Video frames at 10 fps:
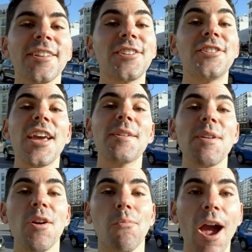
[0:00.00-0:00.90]
to take
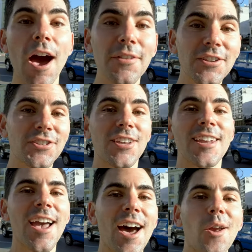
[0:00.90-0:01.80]
me around the
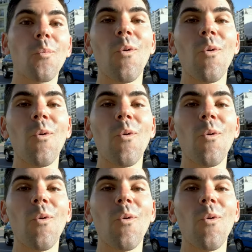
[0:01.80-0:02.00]
city on a